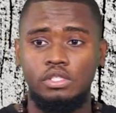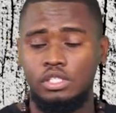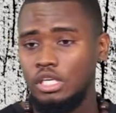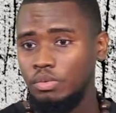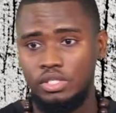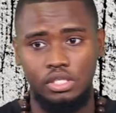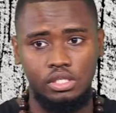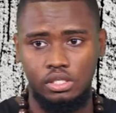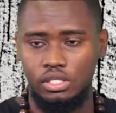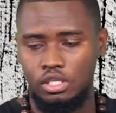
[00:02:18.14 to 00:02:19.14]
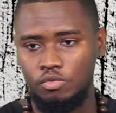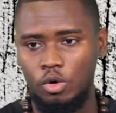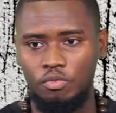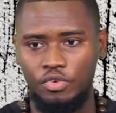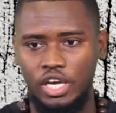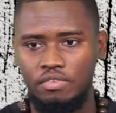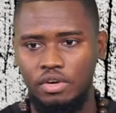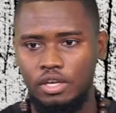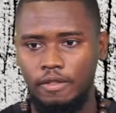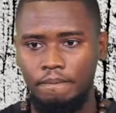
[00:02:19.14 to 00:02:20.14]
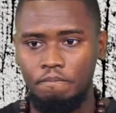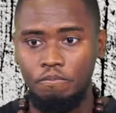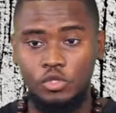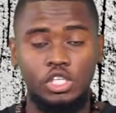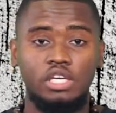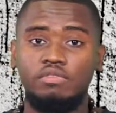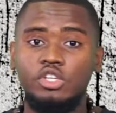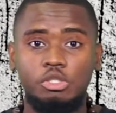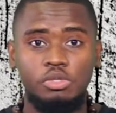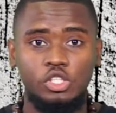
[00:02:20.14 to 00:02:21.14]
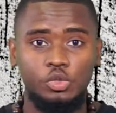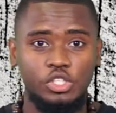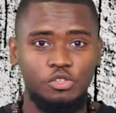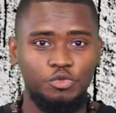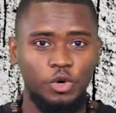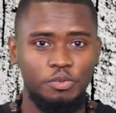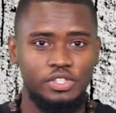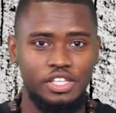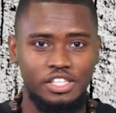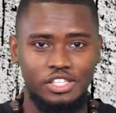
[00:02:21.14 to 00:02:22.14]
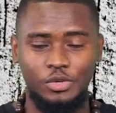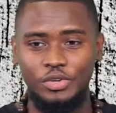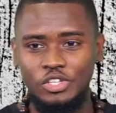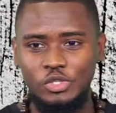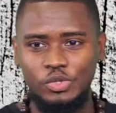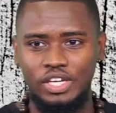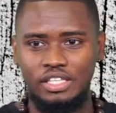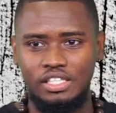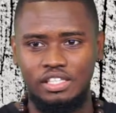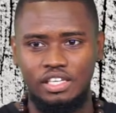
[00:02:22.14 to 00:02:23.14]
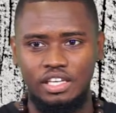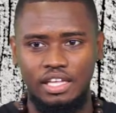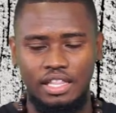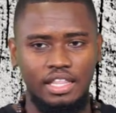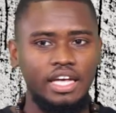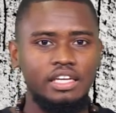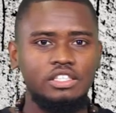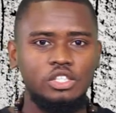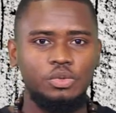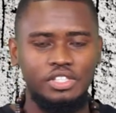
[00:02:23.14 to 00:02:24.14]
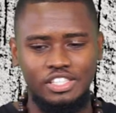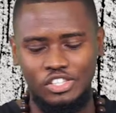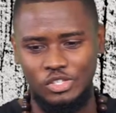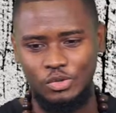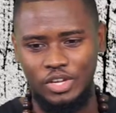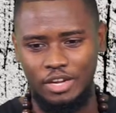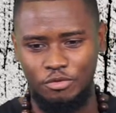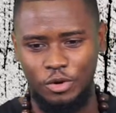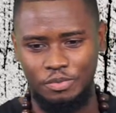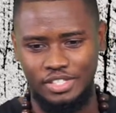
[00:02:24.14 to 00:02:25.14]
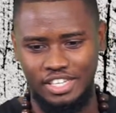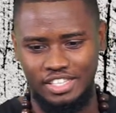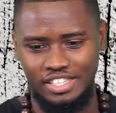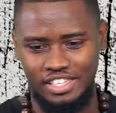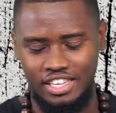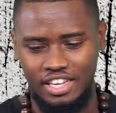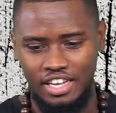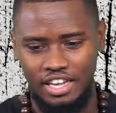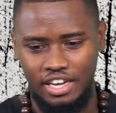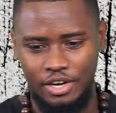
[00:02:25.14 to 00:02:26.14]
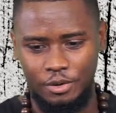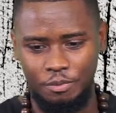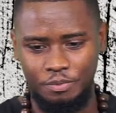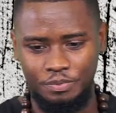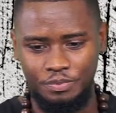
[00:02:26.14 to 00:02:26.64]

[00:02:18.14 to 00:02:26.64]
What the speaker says: Stayed with it until Form 5. And she convinced me to do it in Form 6. The only student then to do it in the school at Form 6. And